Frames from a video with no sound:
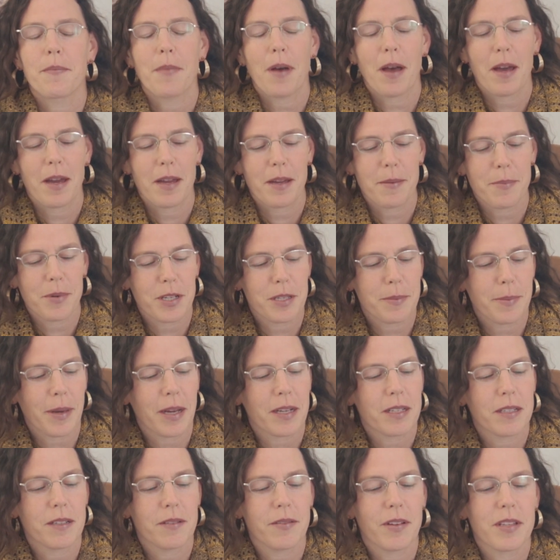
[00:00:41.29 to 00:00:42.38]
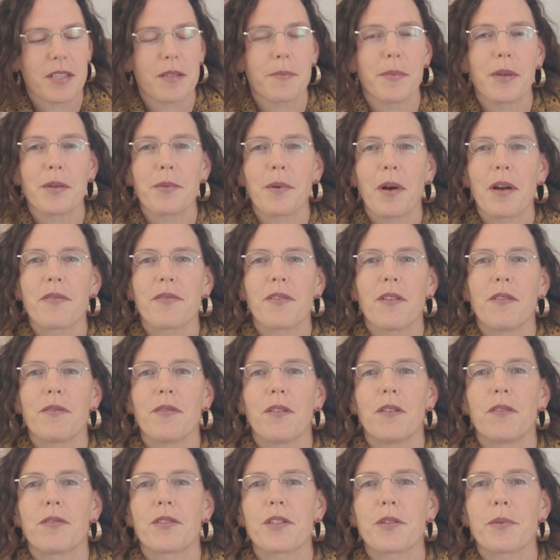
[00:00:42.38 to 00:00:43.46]
my perspective as a midwife of
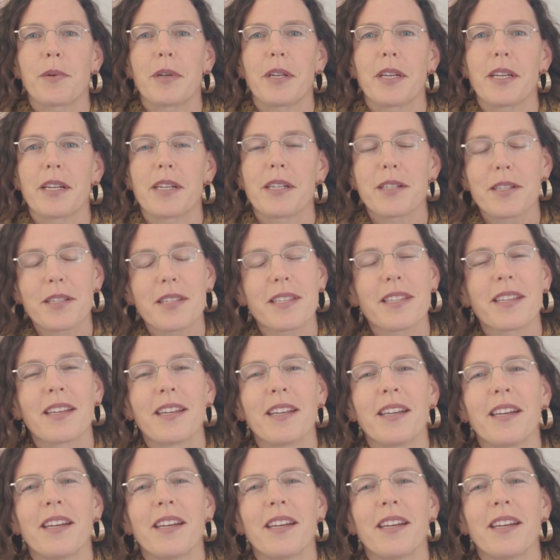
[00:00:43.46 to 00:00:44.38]
over 20 years.